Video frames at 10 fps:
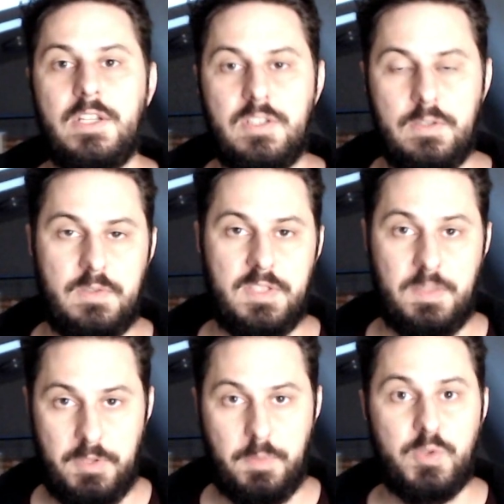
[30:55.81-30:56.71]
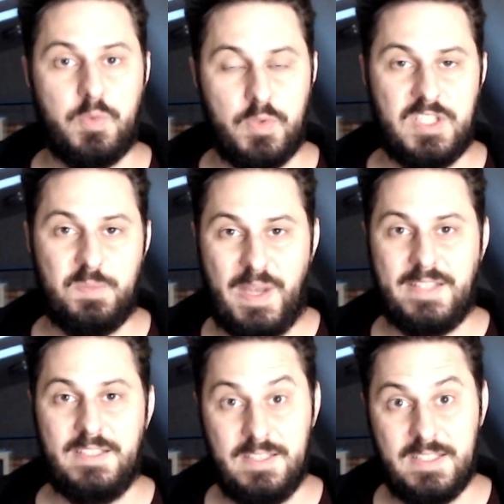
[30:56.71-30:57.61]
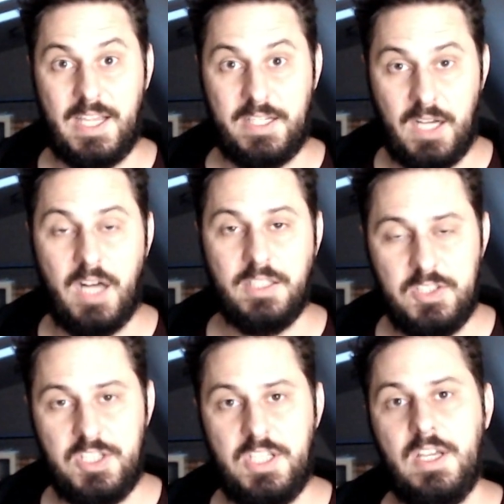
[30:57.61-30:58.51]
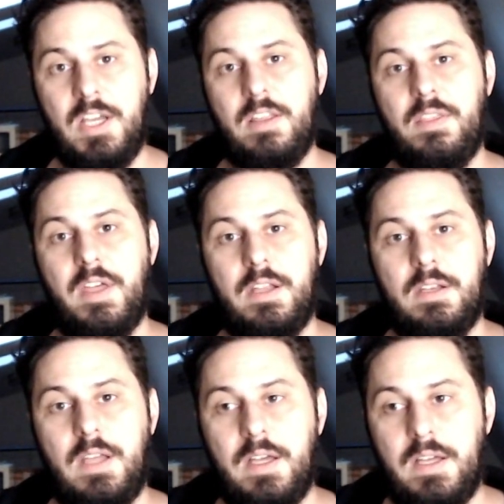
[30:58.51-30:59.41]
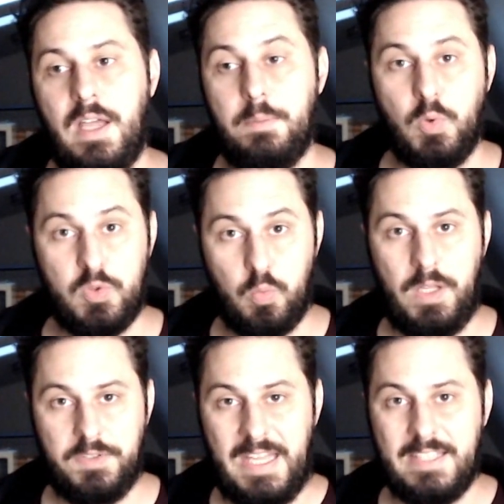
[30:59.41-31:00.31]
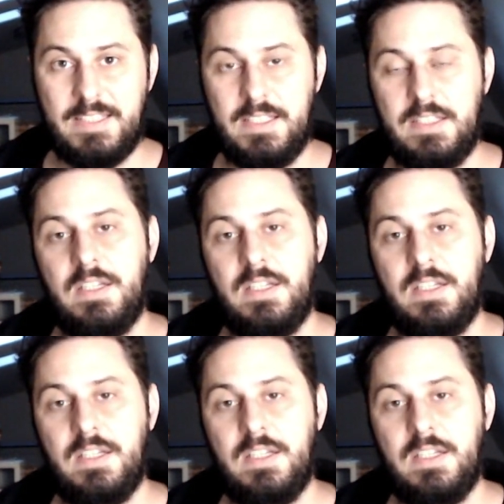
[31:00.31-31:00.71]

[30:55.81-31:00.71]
to some of the most respected psychology that and most well-tested